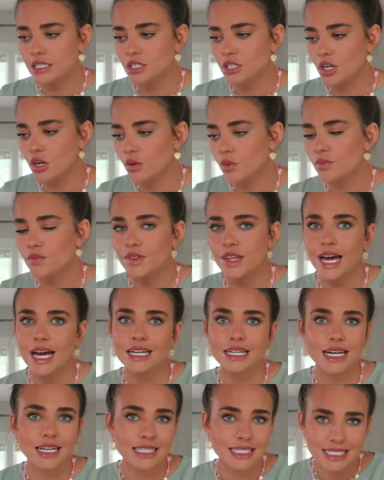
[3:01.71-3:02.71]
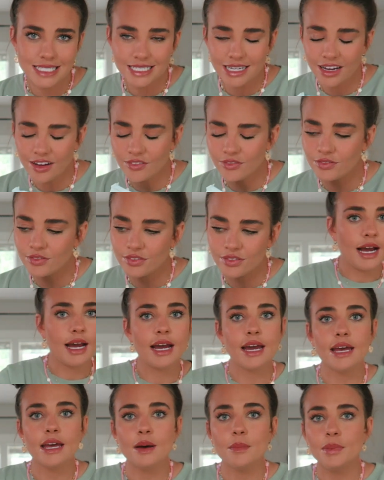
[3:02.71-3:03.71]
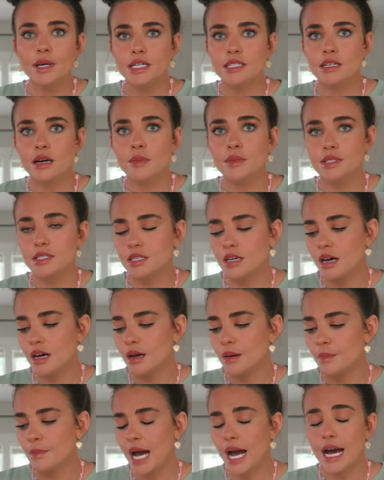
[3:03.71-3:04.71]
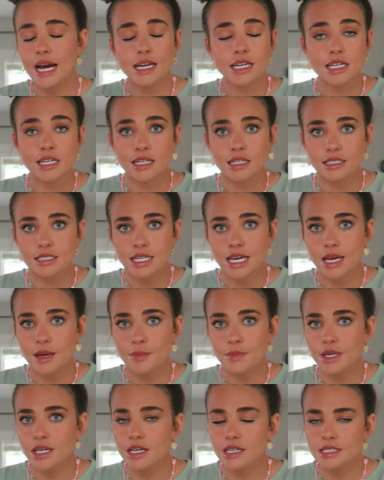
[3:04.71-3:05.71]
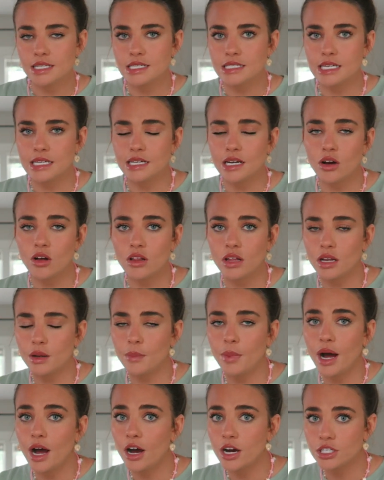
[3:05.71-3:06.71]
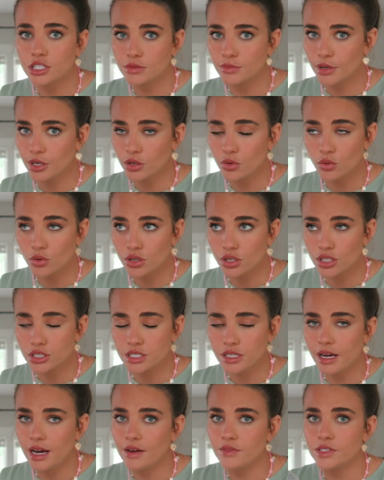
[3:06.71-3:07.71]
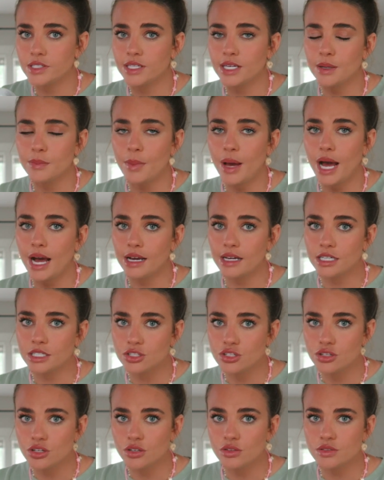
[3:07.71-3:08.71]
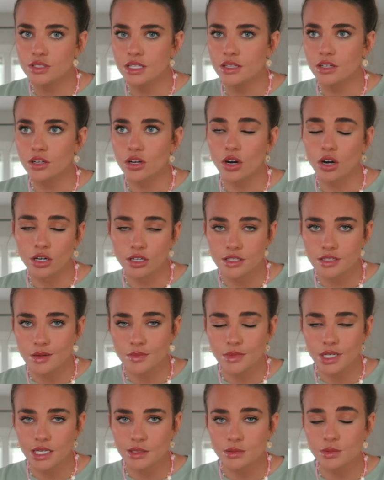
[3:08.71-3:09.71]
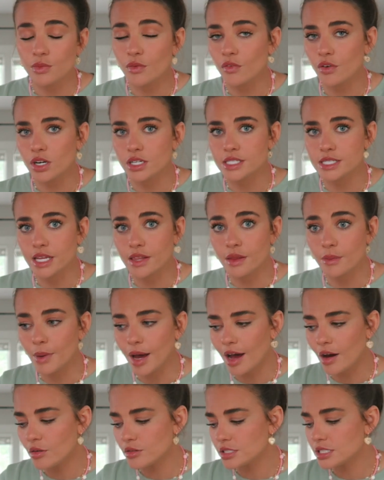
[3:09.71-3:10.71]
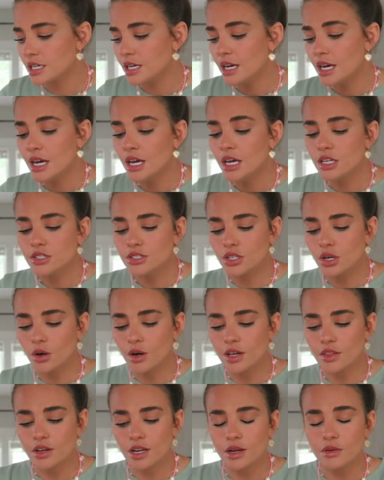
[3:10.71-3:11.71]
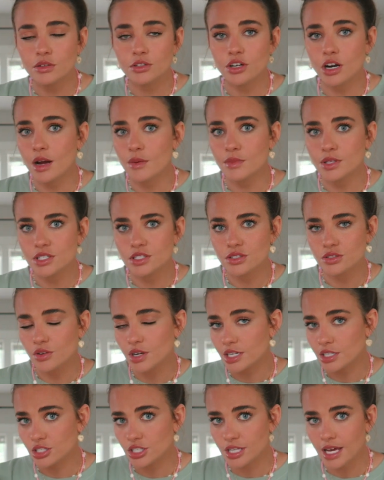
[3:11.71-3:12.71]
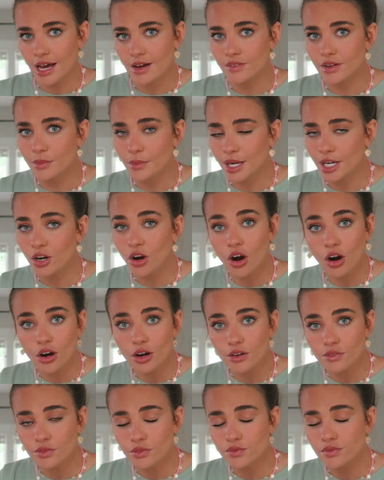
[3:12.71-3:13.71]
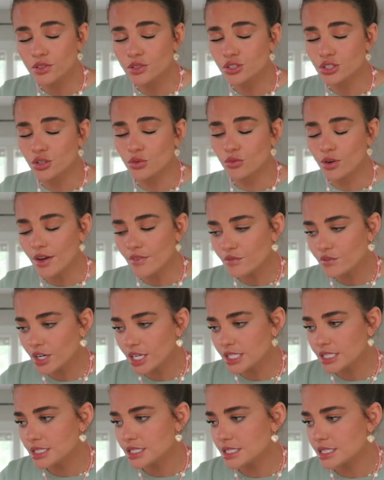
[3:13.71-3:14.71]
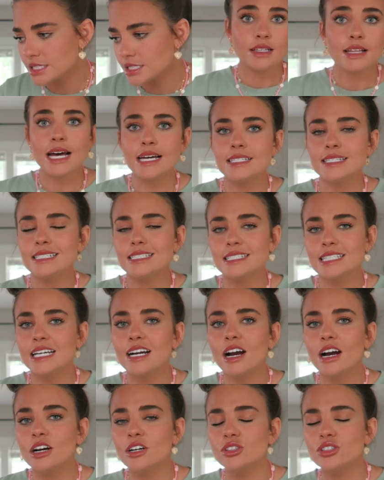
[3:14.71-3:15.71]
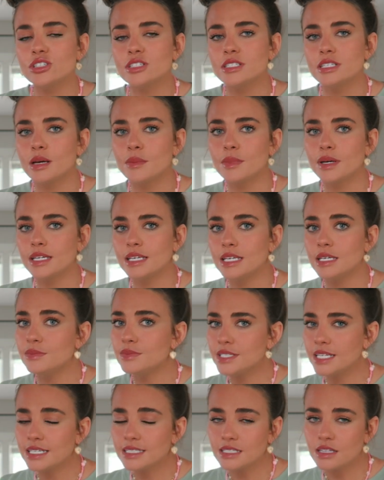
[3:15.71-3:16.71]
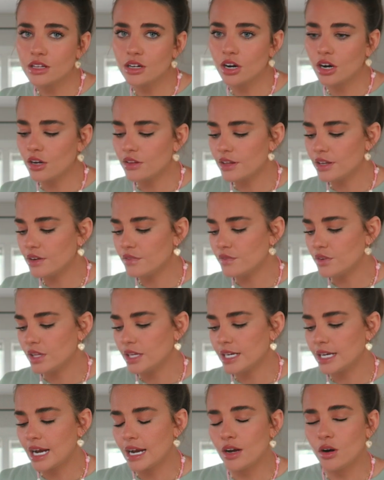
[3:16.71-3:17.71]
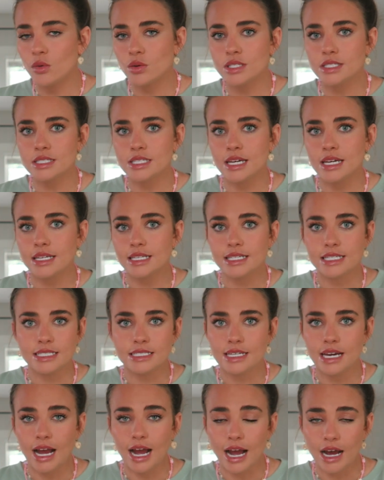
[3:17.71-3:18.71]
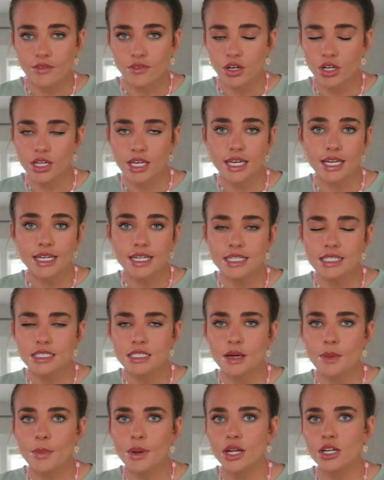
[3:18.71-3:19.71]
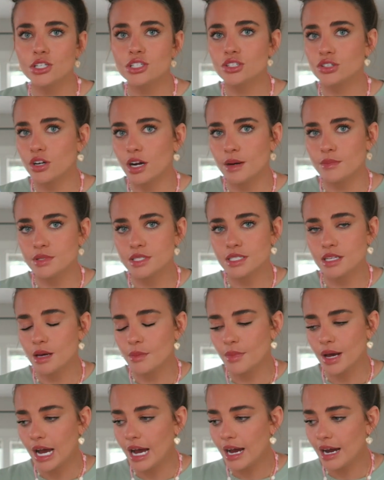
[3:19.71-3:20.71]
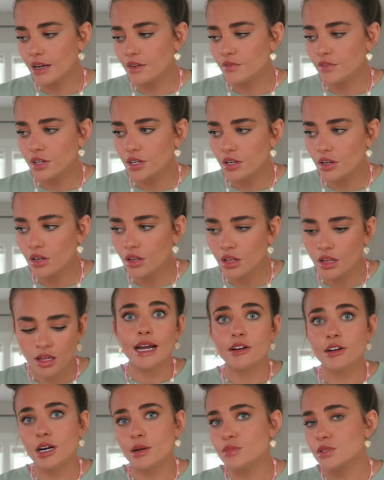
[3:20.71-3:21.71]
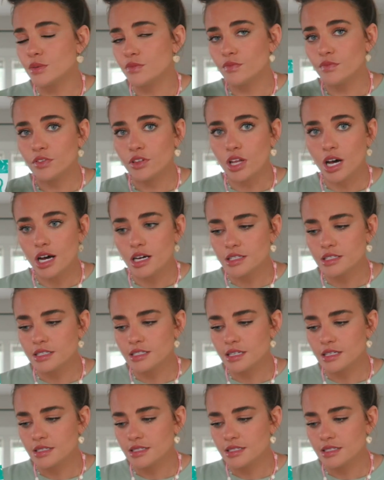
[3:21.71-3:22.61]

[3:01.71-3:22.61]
you know, that kind of stuff. I picked up some packing tape because I send out a lot of Poshmark orders and have to like package those in the car sometimes before I send them out. So I thought I would grab this so I could just have it in my car for future reference. The last things I got are just some keepsakes in the car that I feel like I always need to have on hand, but I just grabbed some Advil. I grabbed some floss